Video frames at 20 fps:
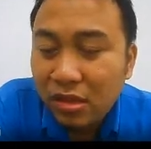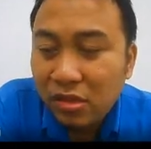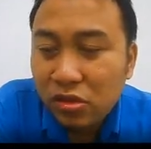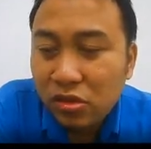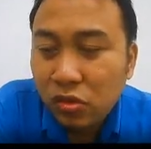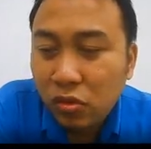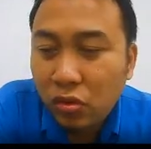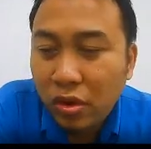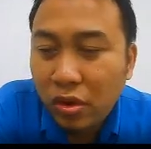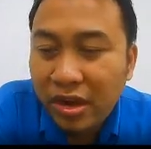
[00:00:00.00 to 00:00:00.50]

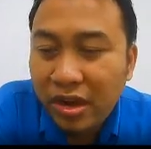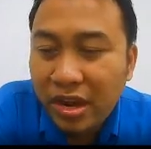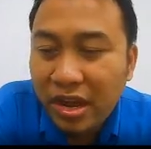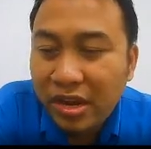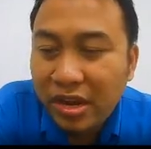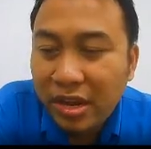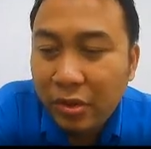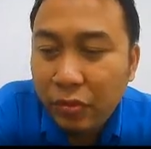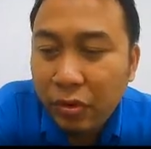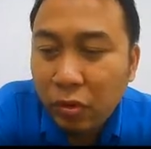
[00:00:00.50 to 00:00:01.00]
So and
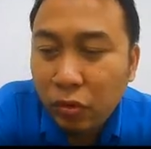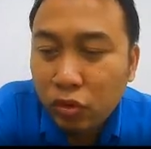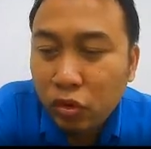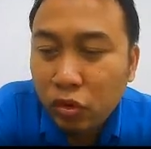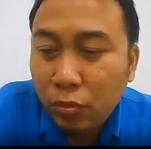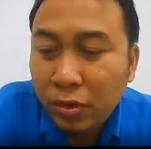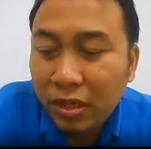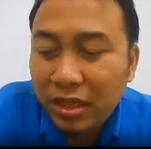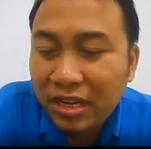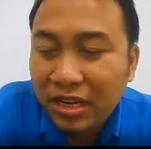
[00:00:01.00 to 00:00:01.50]
then they will
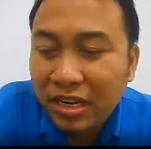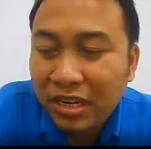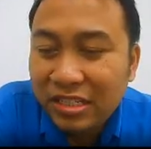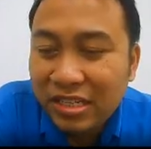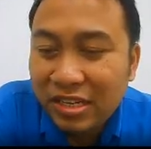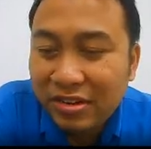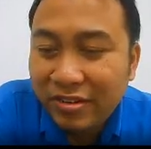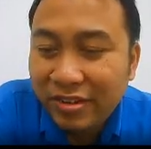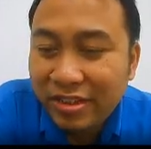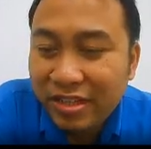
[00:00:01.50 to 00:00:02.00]
automatically
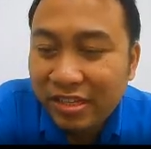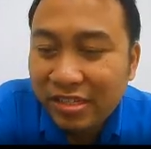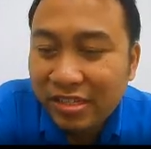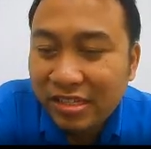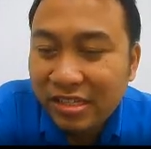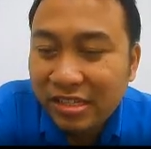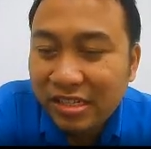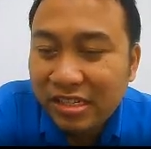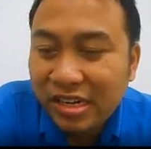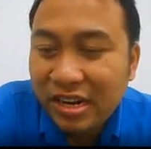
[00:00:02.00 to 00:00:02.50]
generate a
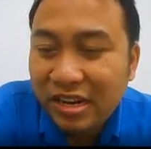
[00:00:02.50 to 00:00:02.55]
search,